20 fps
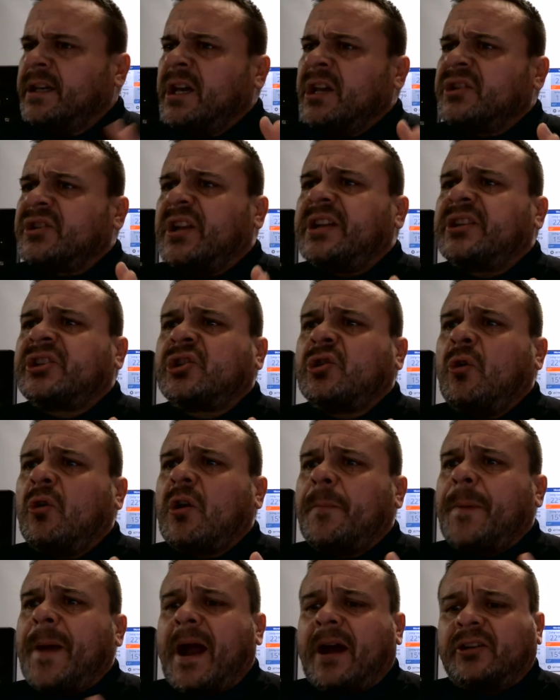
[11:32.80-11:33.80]
So let's talk
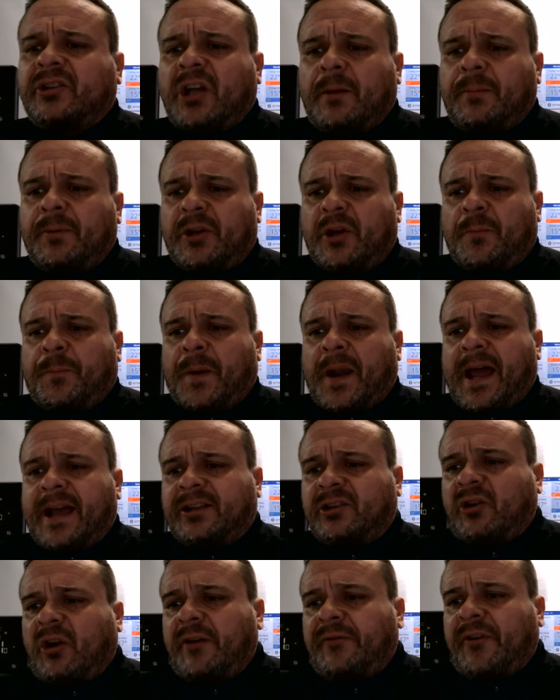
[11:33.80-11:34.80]
about a W
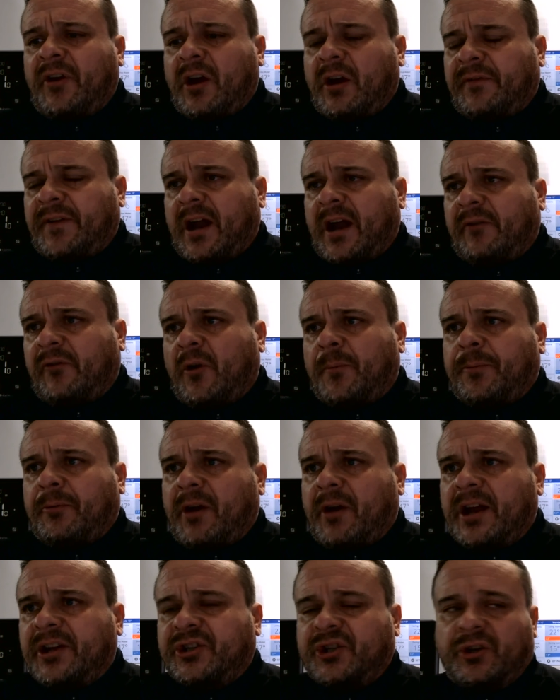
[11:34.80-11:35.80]
plan diverter valve
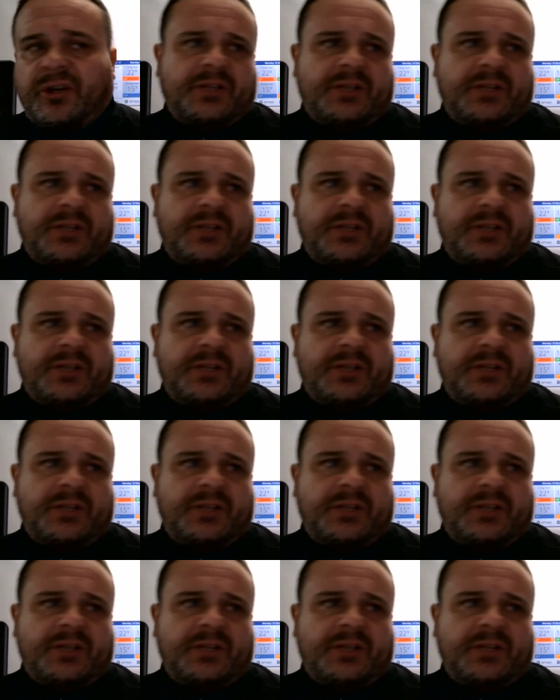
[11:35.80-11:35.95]
operation.